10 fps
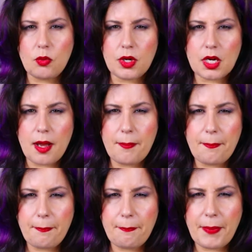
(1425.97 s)
work on
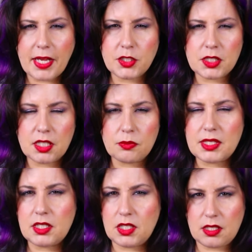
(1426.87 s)
Bastion?
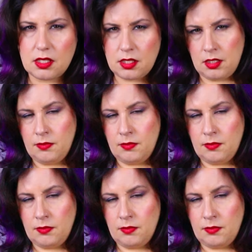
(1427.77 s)
Was it just